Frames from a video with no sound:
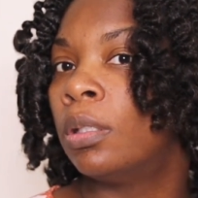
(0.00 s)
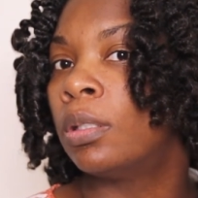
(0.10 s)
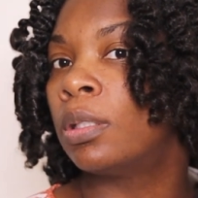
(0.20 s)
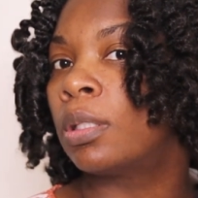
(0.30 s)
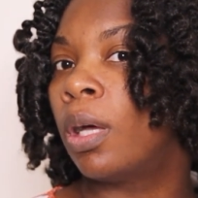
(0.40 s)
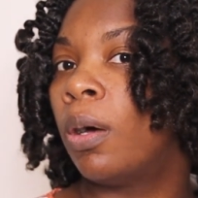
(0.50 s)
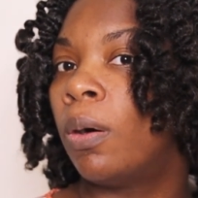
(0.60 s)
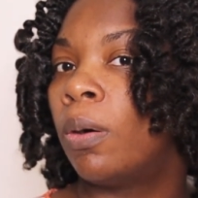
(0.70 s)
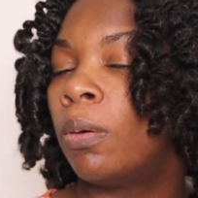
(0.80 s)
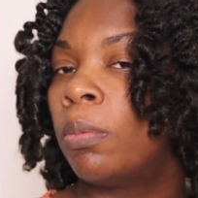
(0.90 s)

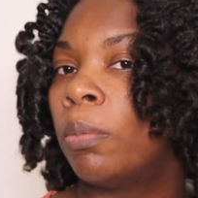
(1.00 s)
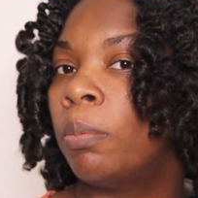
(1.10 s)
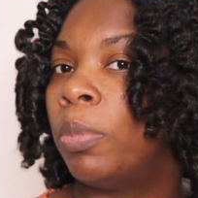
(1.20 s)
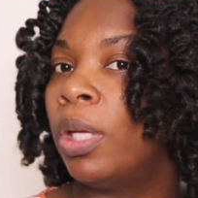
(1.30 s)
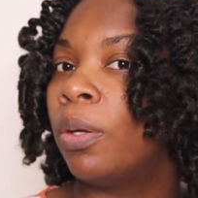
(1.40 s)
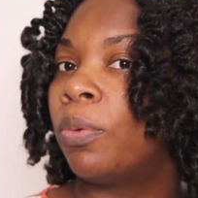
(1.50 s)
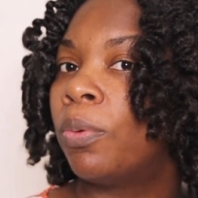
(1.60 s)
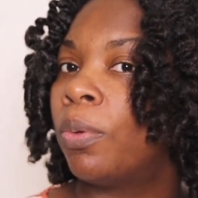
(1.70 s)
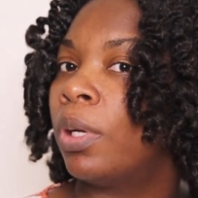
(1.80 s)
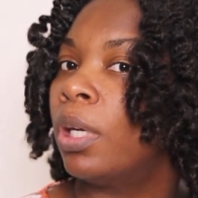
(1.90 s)
So
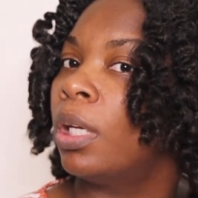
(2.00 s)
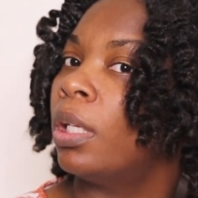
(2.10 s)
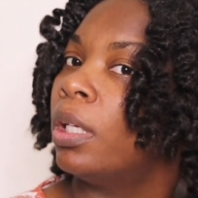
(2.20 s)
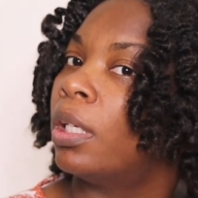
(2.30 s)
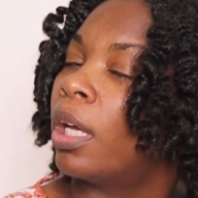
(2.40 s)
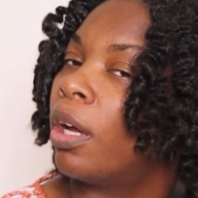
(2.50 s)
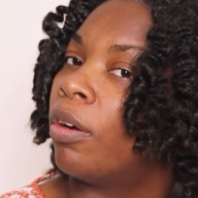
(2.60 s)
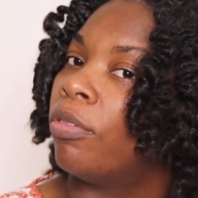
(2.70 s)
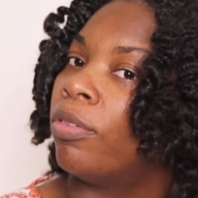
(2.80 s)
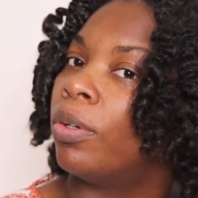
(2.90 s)
being really
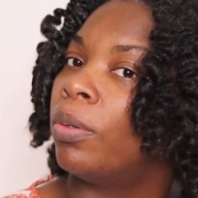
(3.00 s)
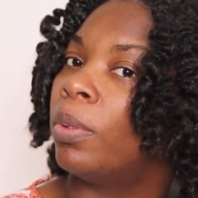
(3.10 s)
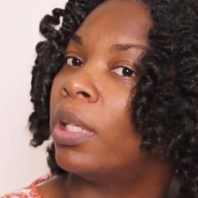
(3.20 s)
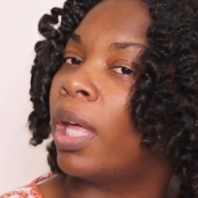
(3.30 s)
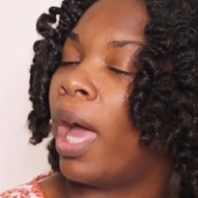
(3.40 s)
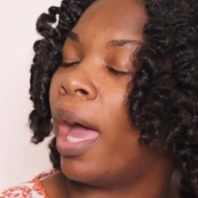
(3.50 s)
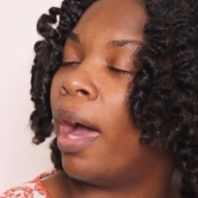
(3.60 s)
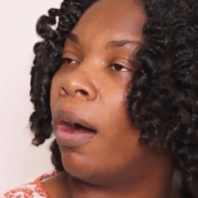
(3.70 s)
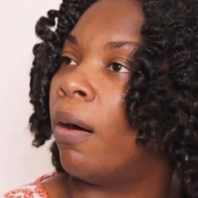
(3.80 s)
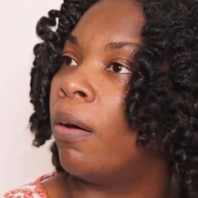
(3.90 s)
careful with
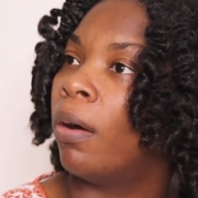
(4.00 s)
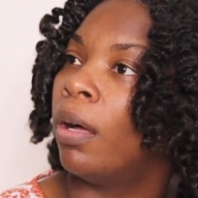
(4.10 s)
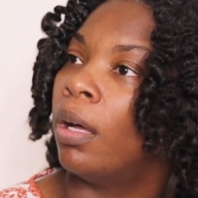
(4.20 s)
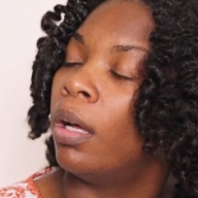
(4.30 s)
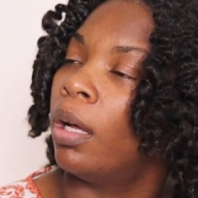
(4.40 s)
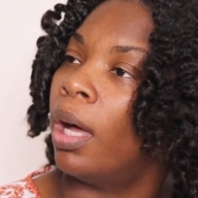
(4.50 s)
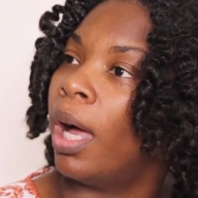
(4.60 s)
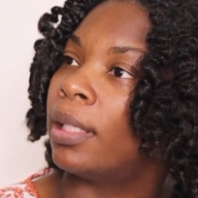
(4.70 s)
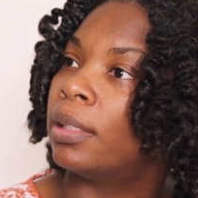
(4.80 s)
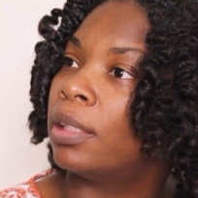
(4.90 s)
how
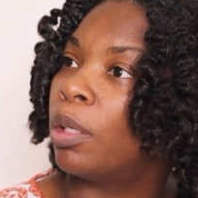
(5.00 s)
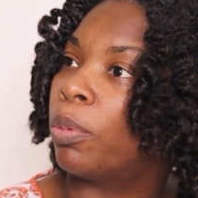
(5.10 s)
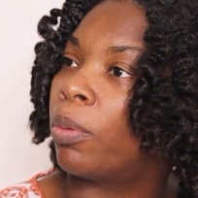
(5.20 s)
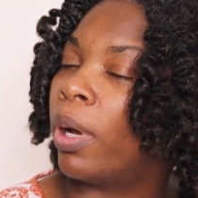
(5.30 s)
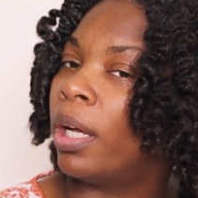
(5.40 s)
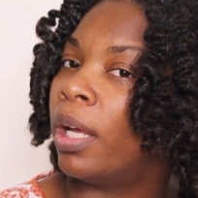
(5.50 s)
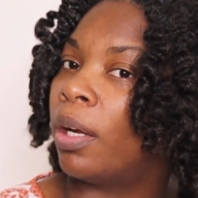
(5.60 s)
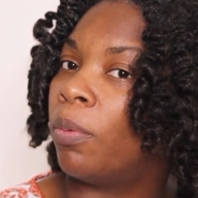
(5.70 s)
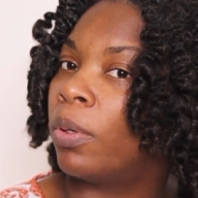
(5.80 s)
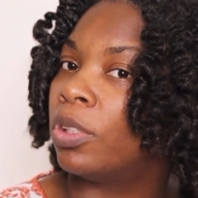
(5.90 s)
I separate. I
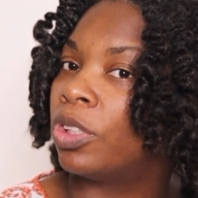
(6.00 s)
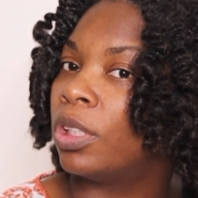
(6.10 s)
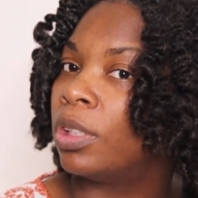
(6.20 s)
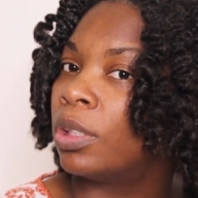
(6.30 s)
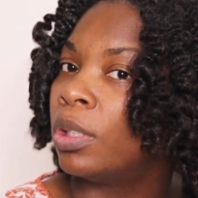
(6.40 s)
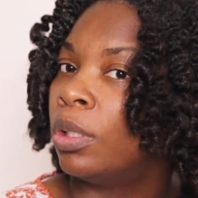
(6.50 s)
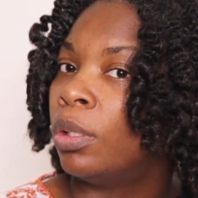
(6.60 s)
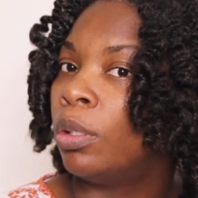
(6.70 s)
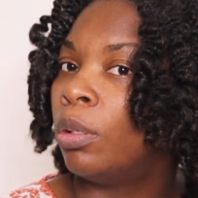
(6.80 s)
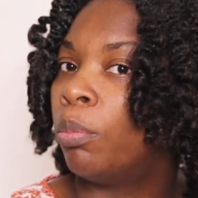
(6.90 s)
don't want to just
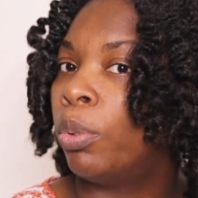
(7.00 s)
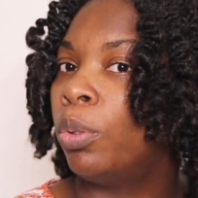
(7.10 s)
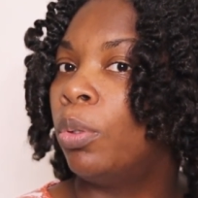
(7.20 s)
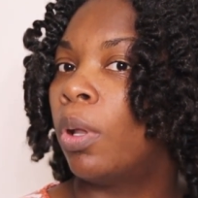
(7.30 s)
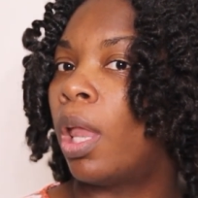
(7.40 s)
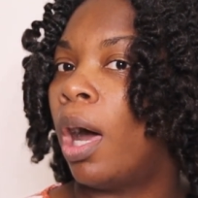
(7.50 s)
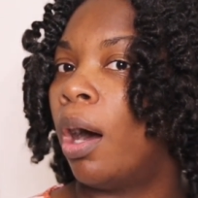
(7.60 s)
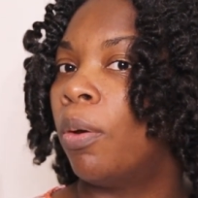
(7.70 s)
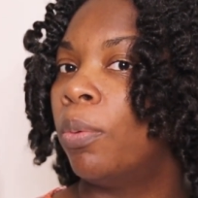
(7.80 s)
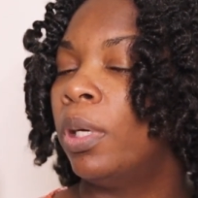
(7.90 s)
pull
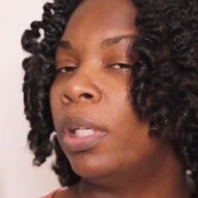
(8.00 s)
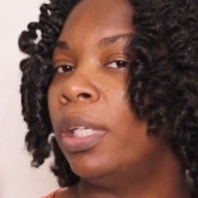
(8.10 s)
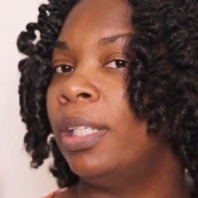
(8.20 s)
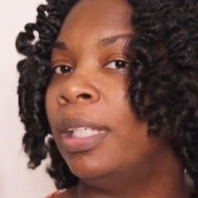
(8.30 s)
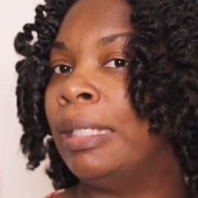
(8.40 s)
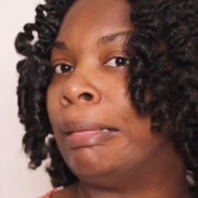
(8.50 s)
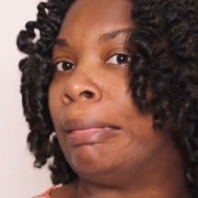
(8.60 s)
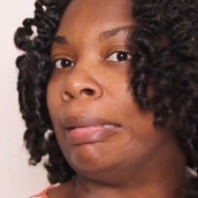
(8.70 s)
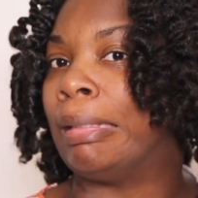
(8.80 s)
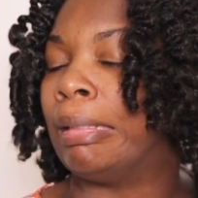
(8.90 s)
all
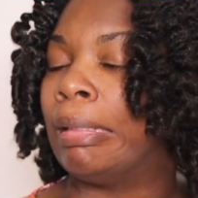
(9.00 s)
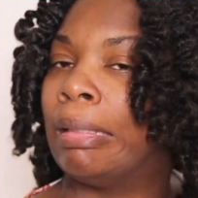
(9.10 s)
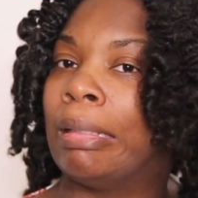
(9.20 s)
willy-nilly.